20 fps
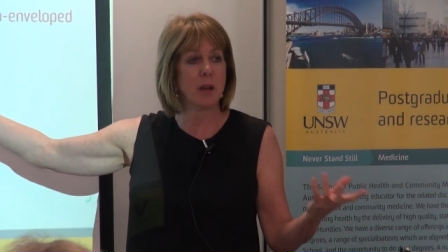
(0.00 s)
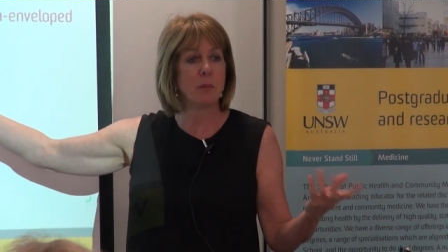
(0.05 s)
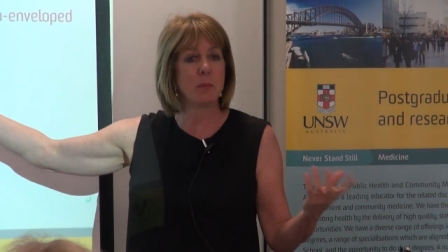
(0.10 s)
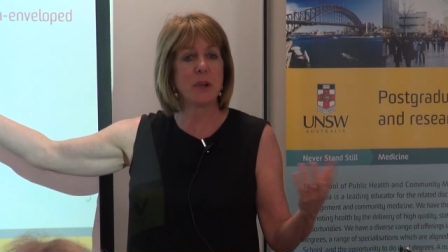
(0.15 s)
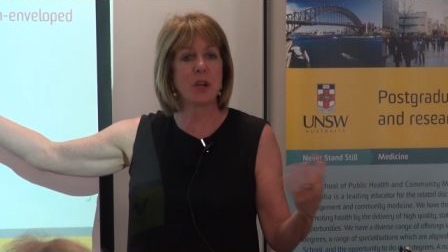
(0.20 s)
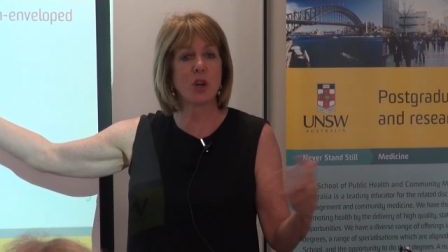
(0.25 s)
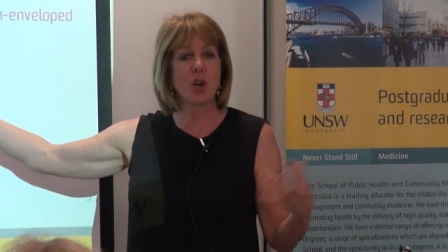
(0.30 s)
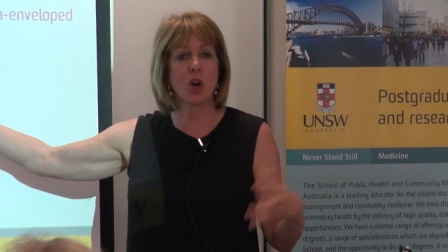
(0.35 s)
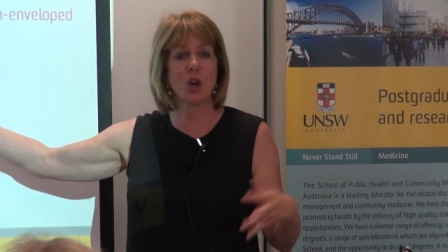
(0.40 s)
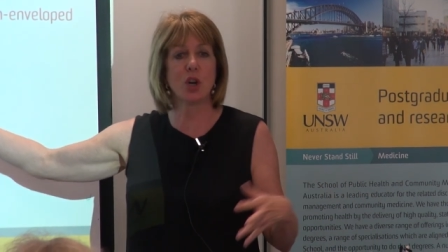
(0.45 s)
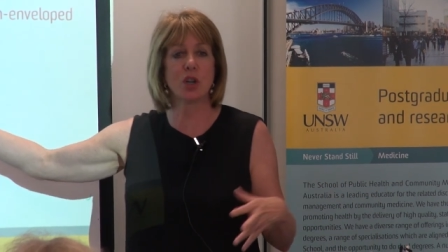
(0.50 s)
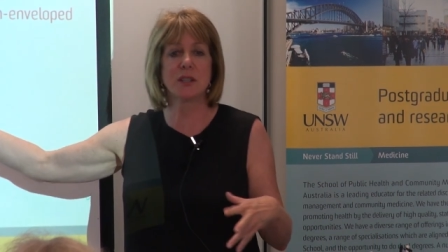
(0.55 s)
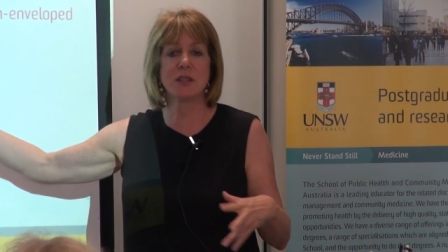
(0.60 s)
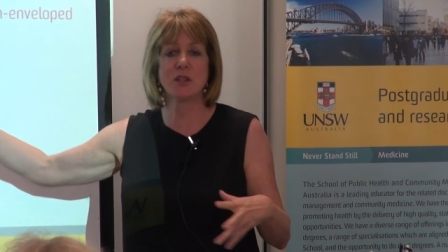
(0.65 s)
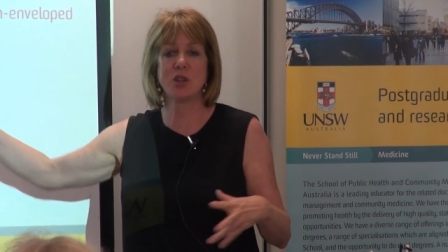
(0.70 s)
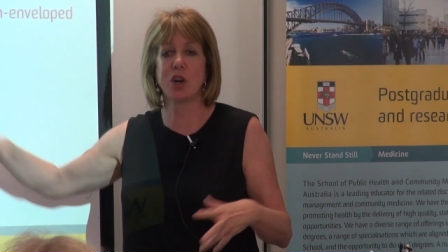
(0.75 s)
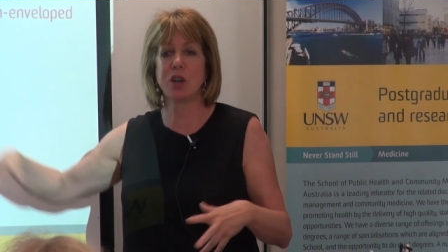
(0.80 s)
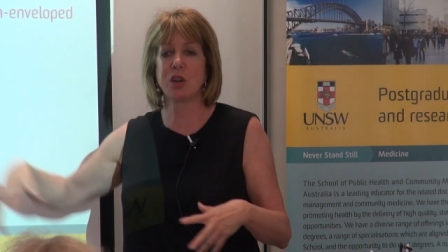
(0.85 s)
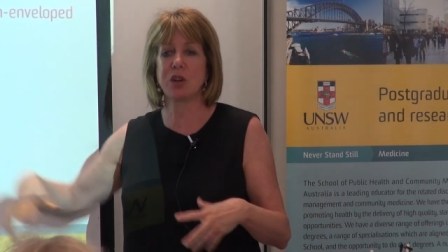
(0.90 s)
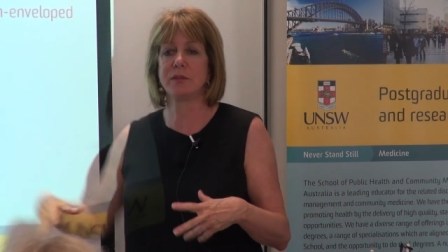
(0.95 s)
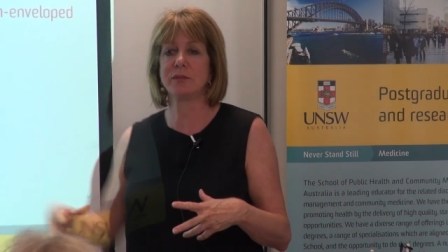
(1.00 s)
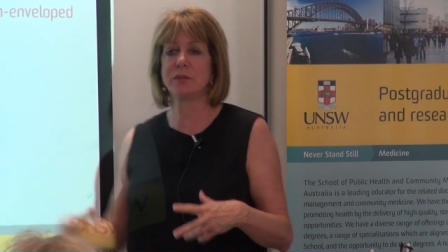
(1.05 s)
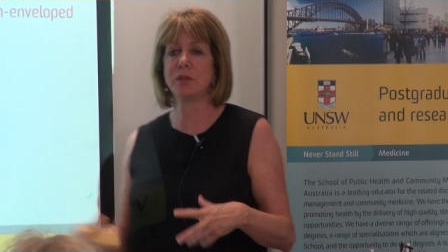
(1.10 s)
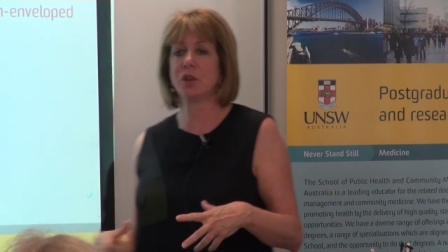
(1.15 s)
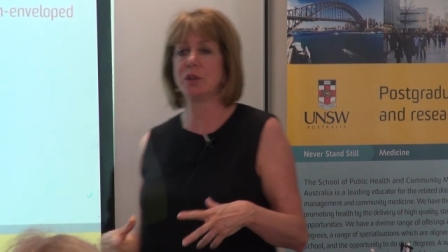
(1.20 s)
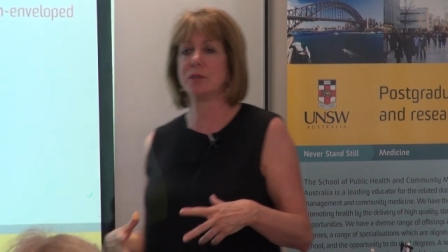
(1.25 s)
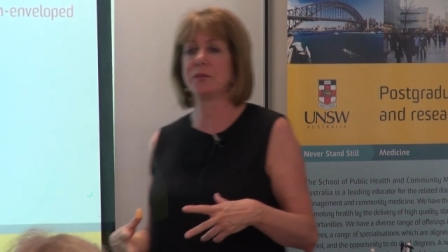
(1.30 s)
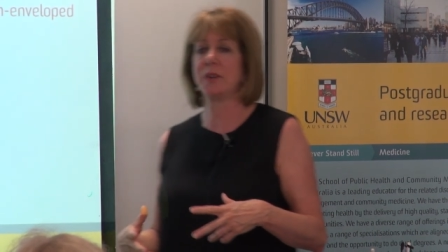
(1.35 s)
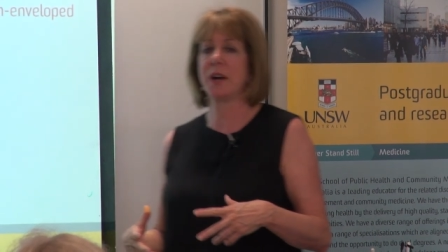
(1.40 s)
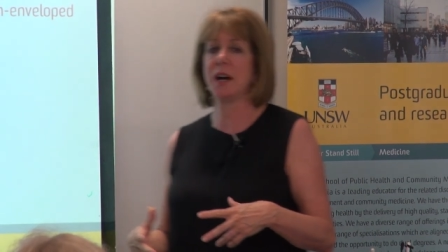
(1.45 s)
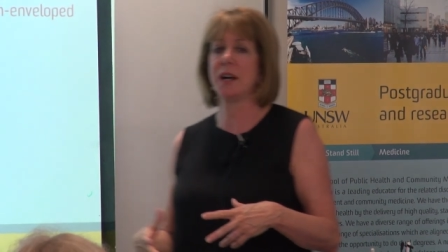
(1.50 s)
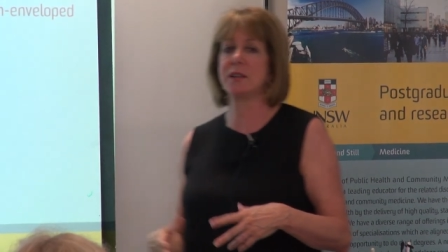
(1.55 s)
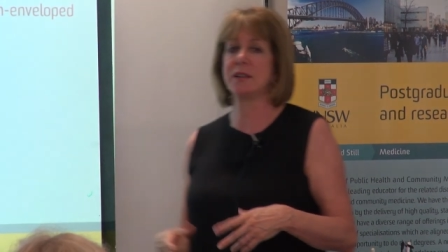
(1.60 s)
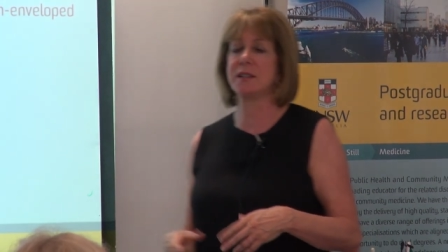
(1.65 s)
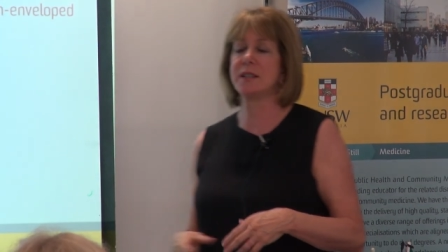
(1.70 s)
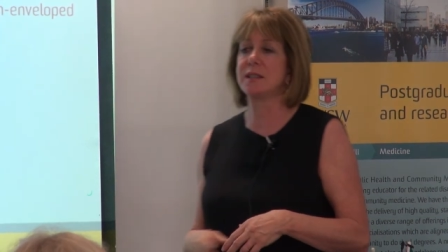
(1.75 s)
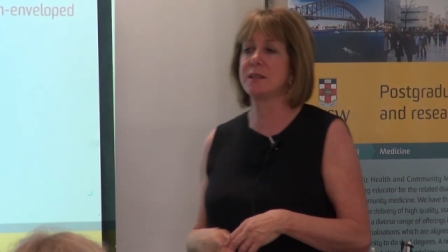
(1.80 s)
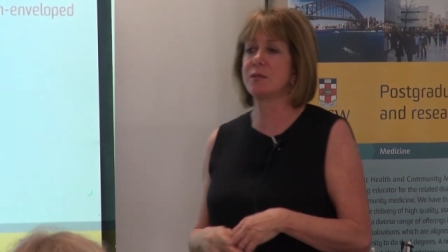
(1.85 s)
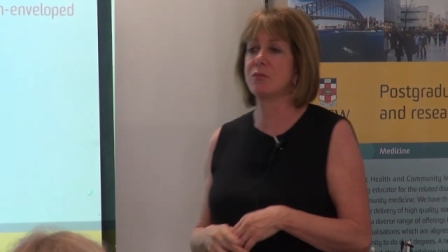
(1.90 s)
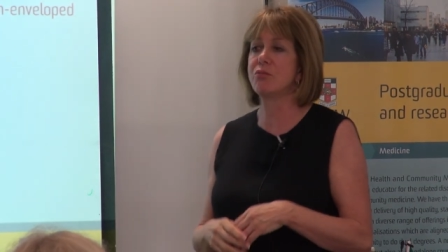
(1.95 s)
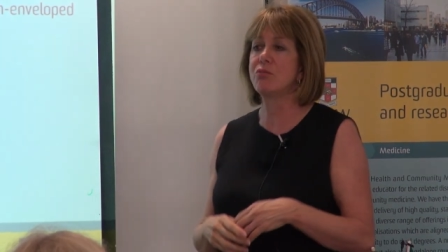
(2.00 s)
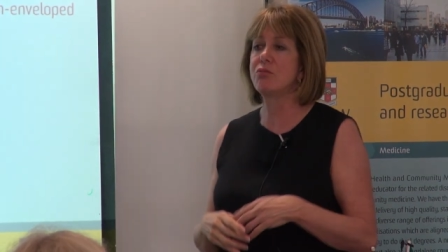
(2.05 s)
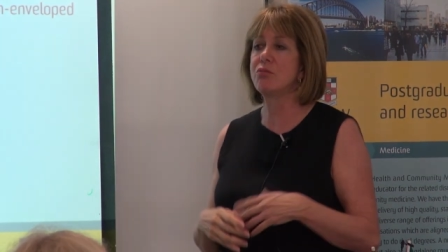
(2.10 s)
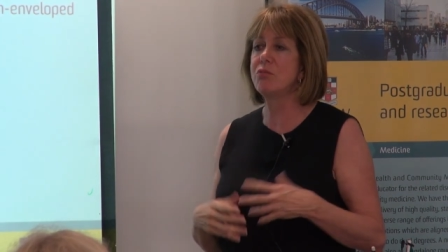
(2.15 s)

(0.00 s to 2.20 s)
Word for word: because non-envelope viruses are